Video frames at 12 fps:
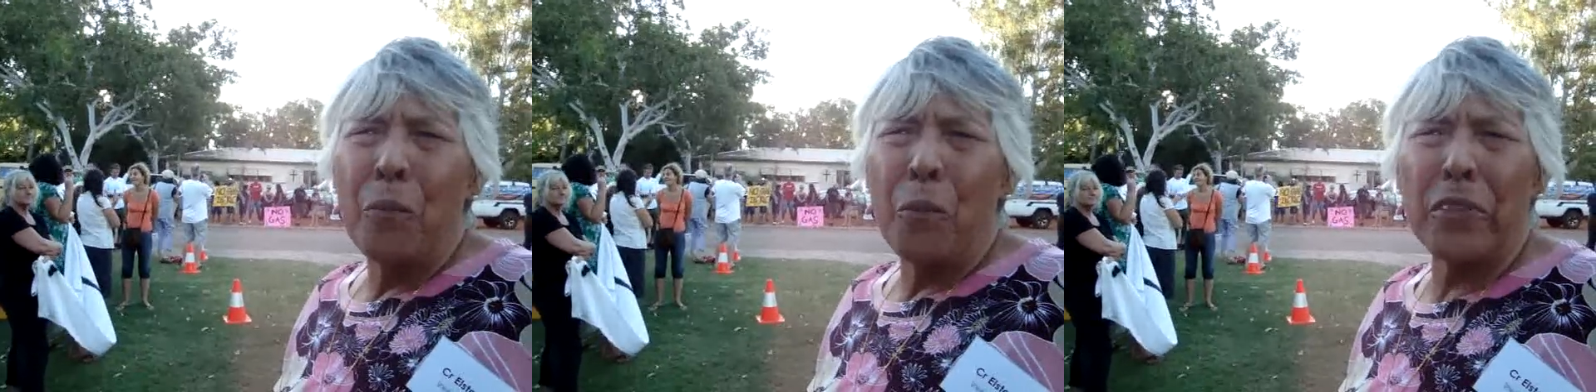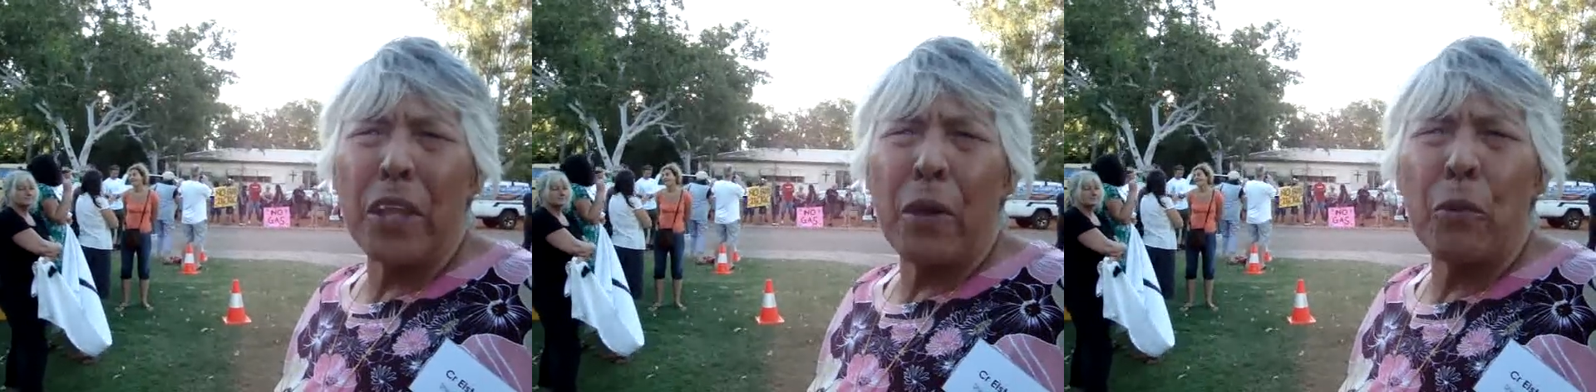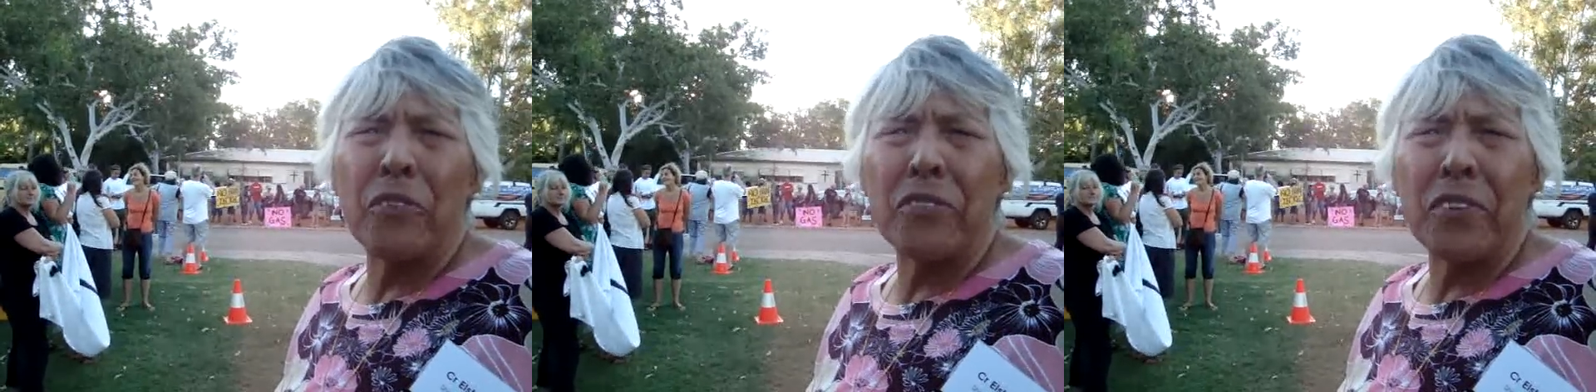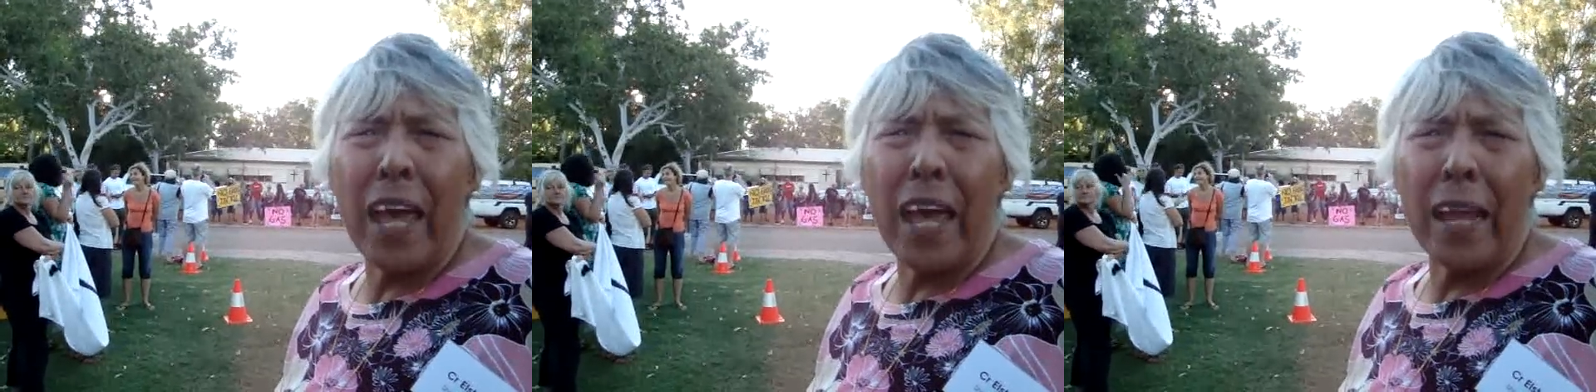What they
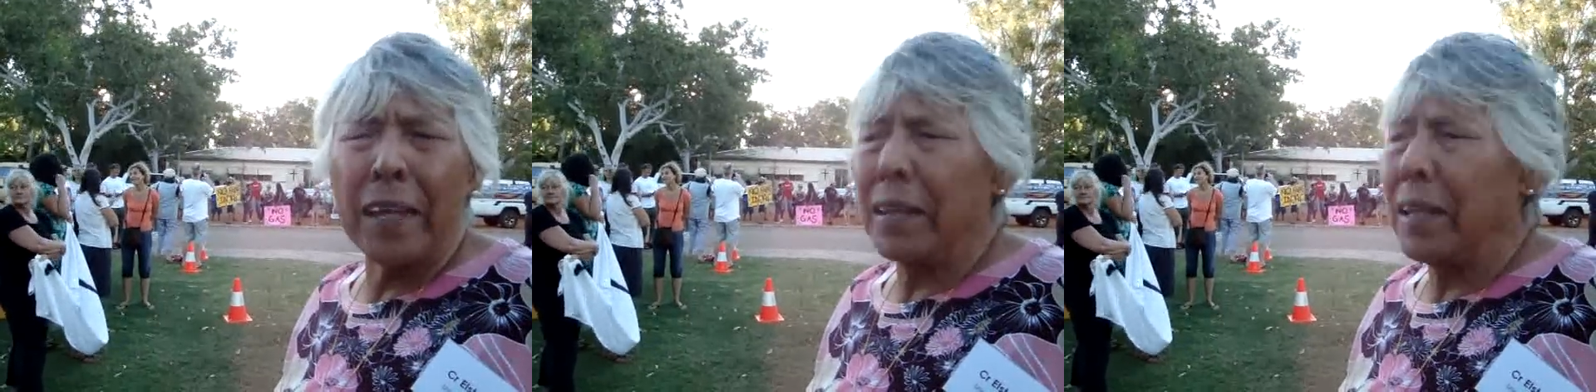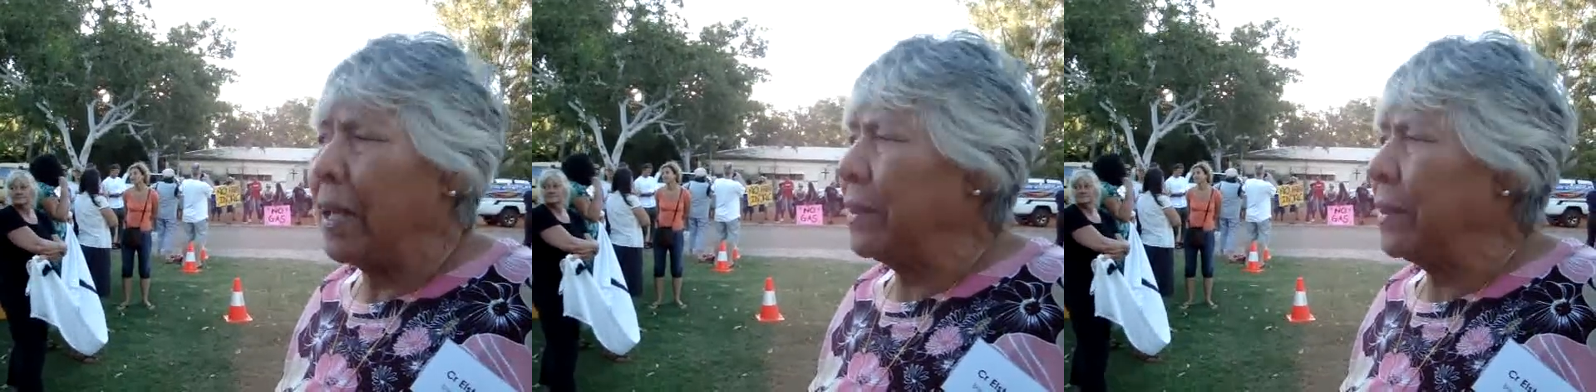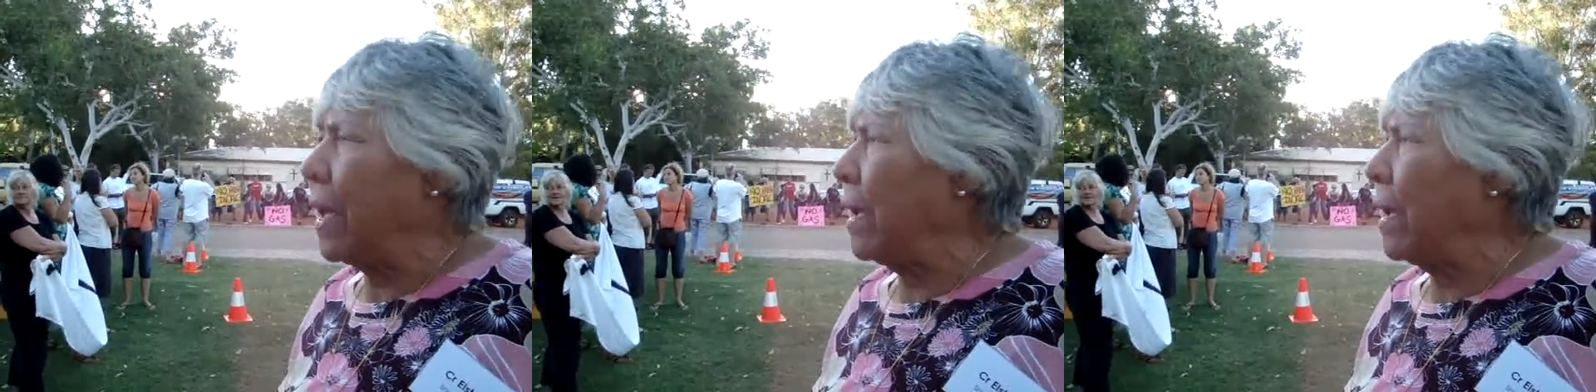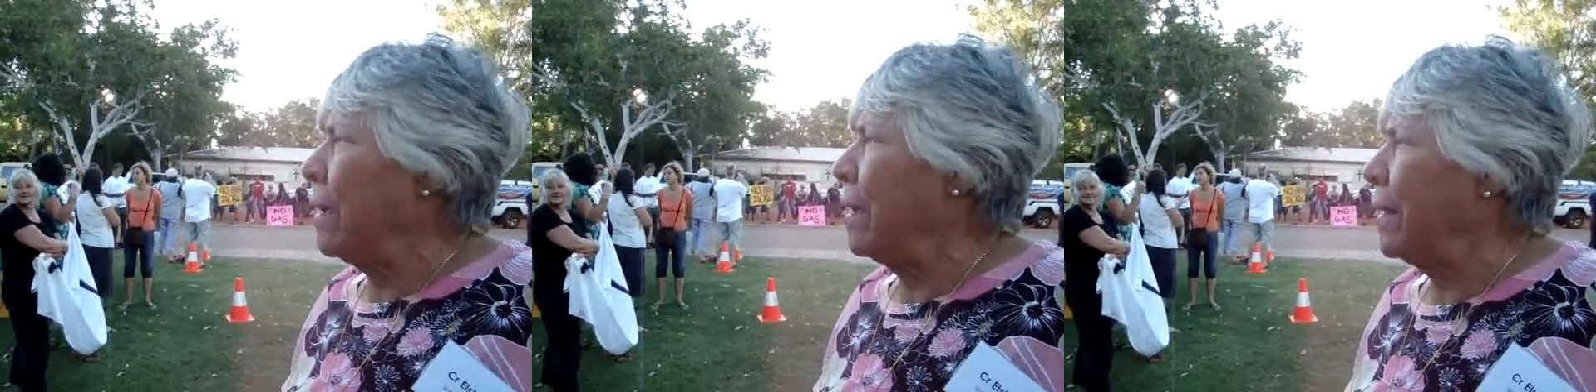were saying, that
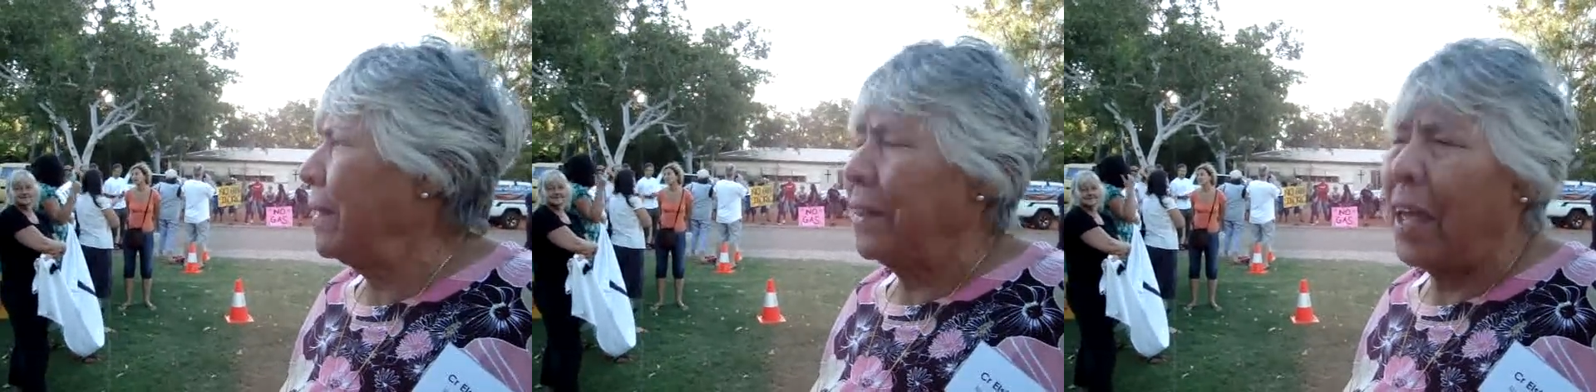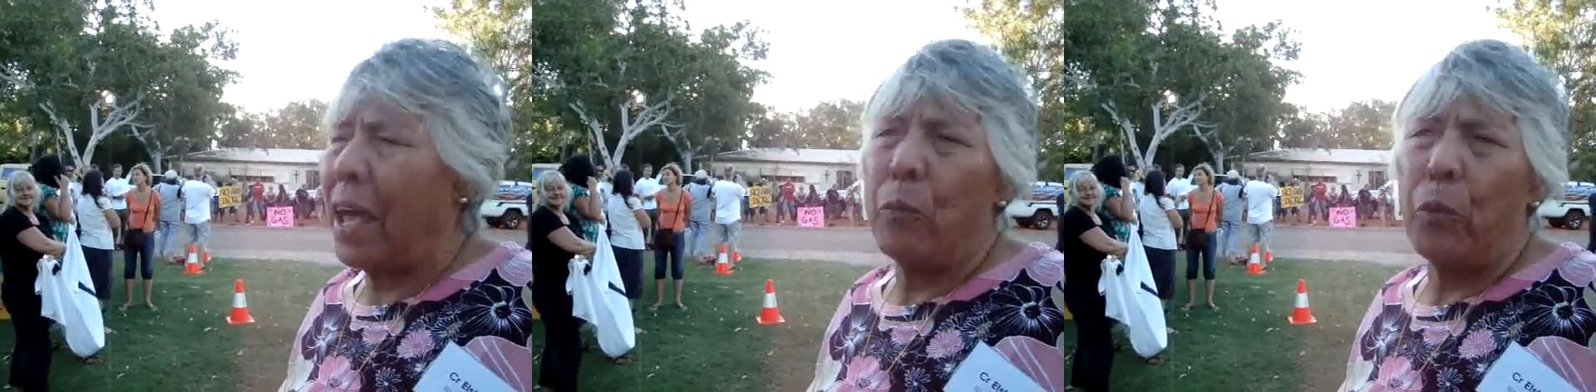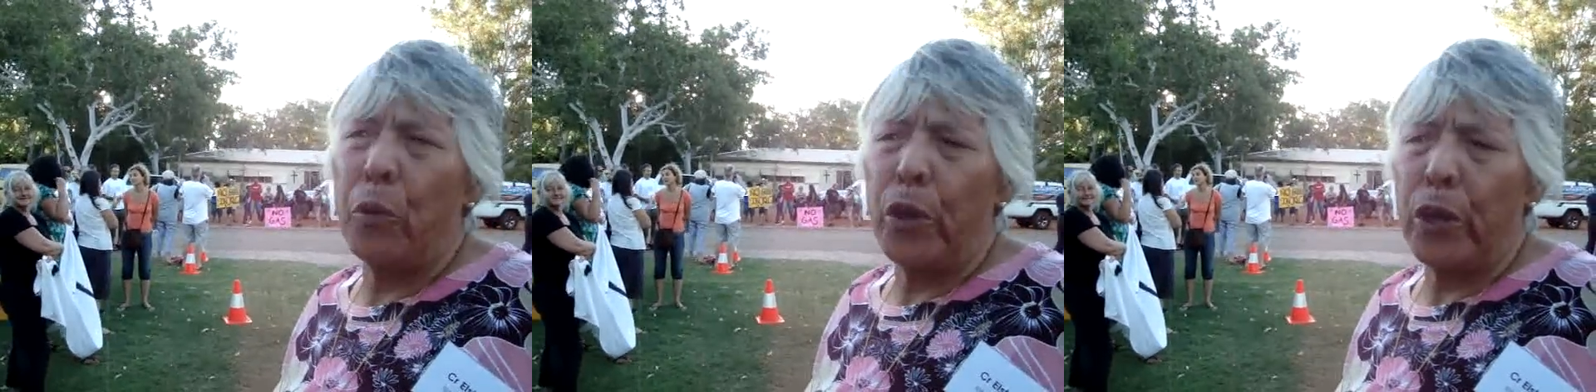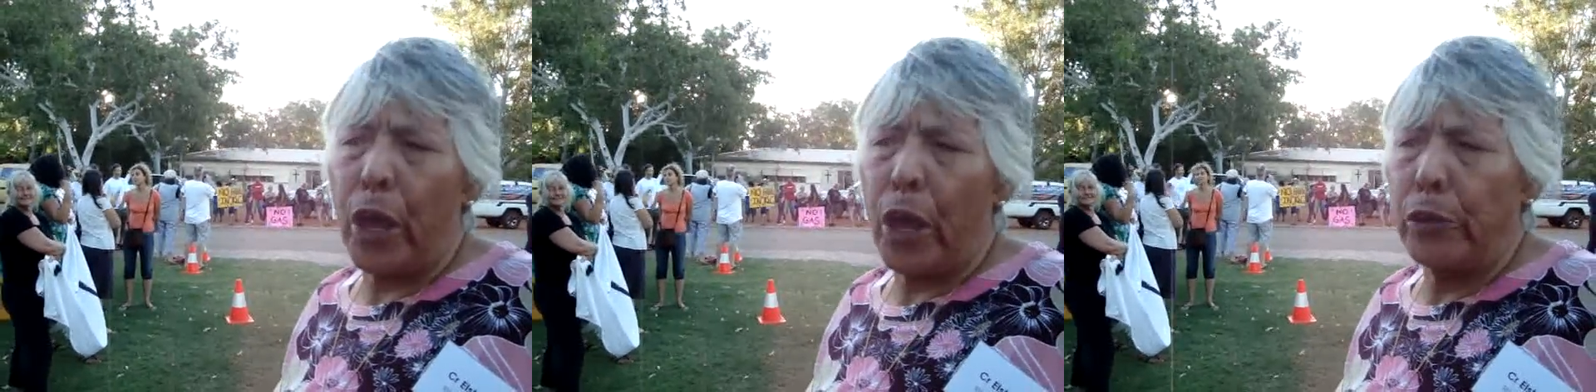they
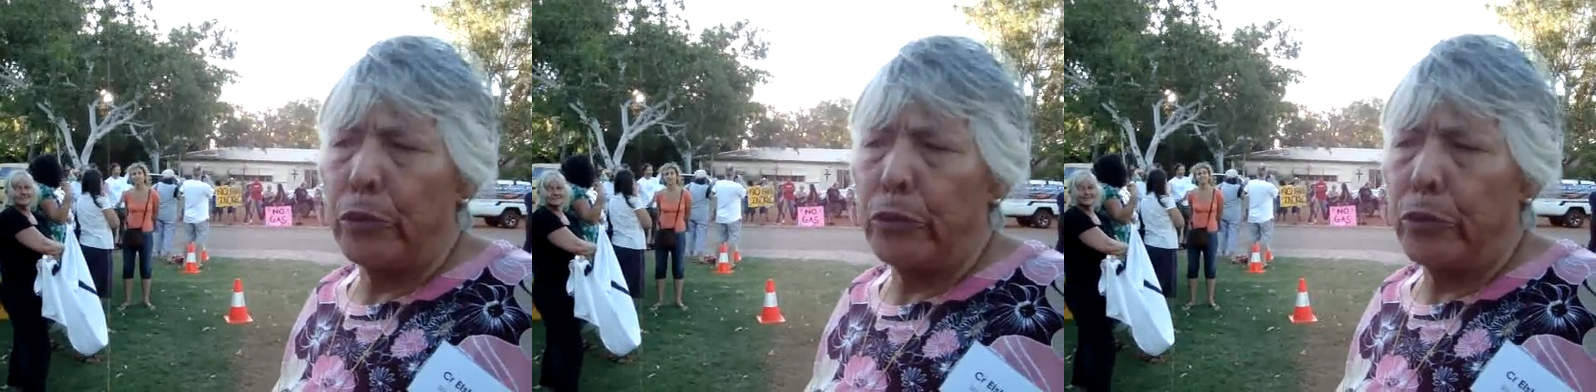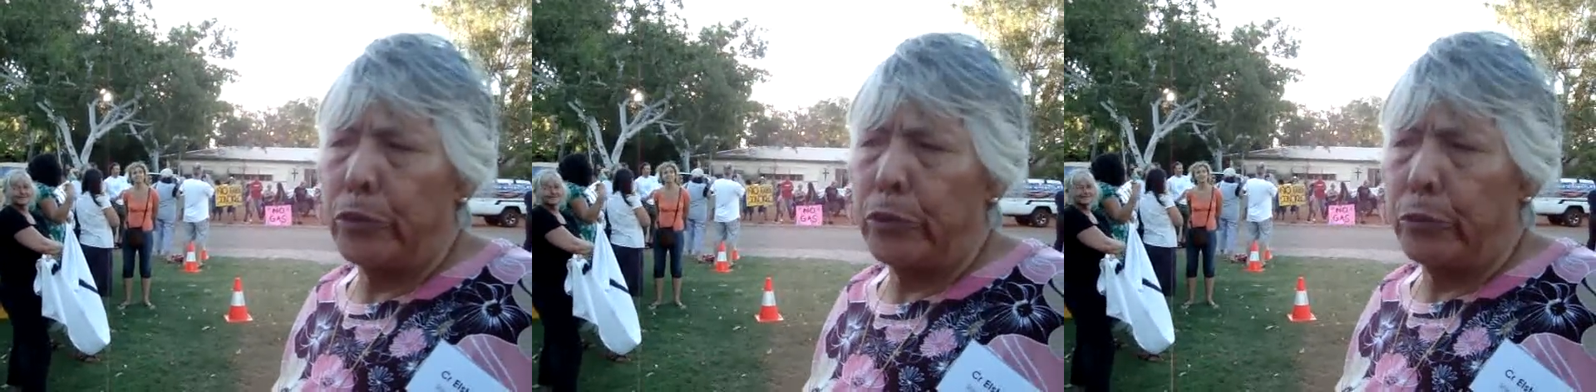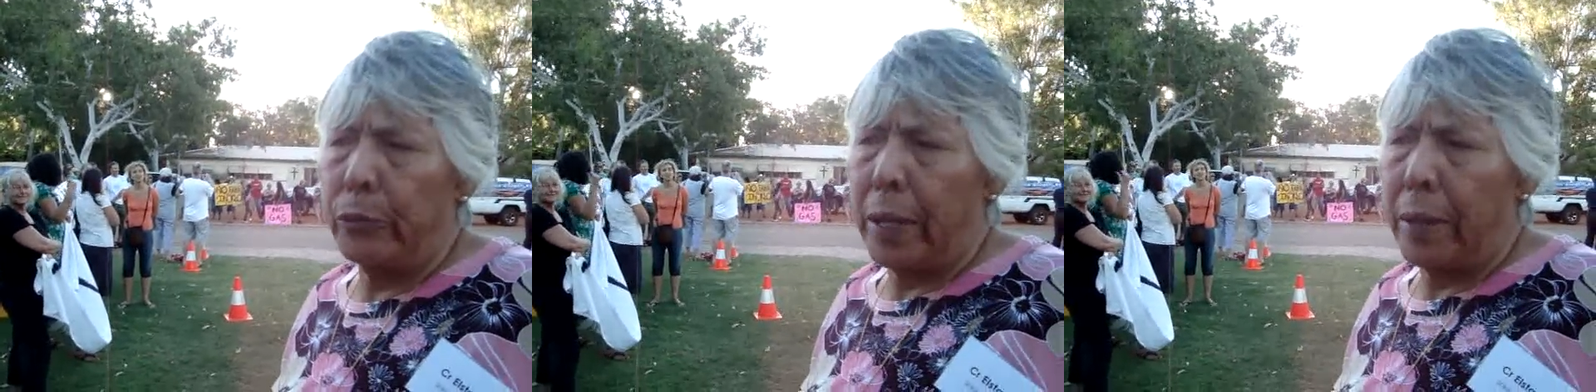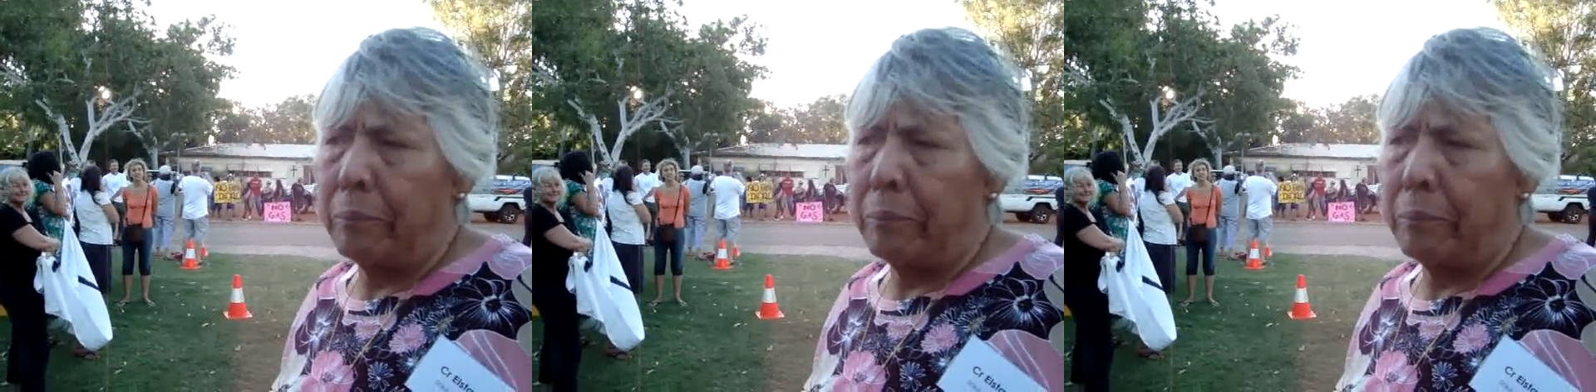were going to